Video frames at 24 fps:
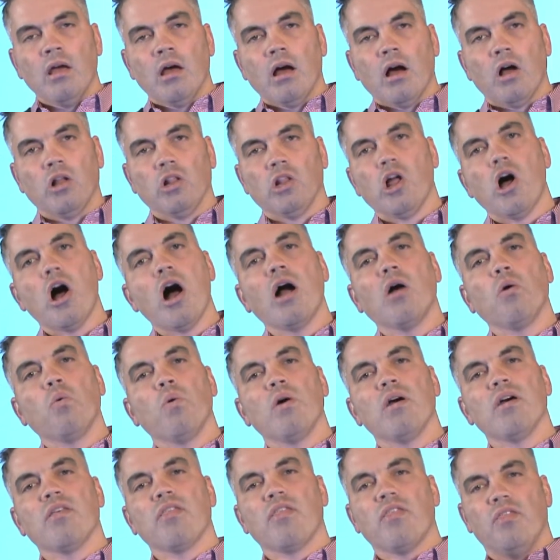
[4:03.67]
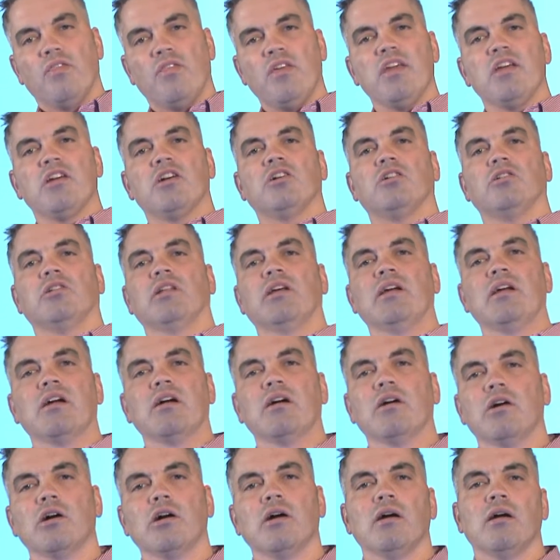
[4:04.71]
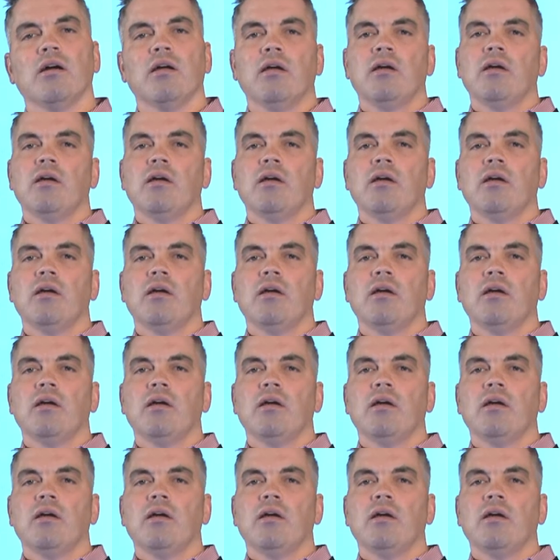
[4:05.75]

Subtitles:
Along with the clear,